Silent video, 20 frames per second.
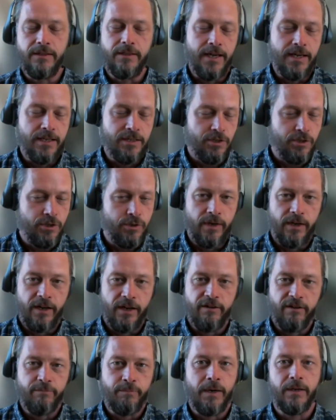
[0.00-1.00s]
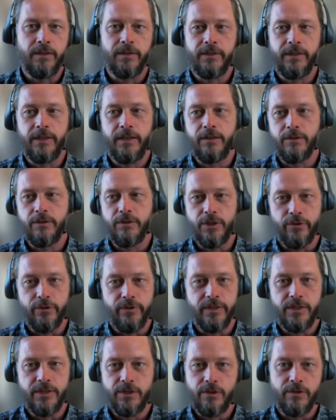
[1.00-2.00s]
Yes, you can have pollinator
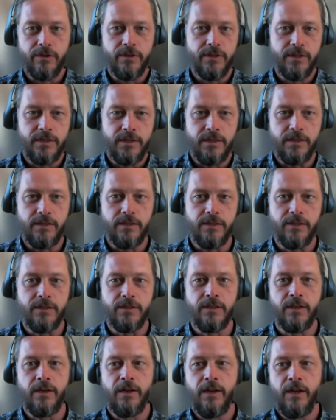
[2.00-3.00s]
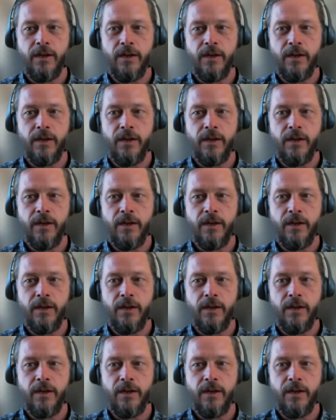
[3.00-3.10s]
during certain seasons,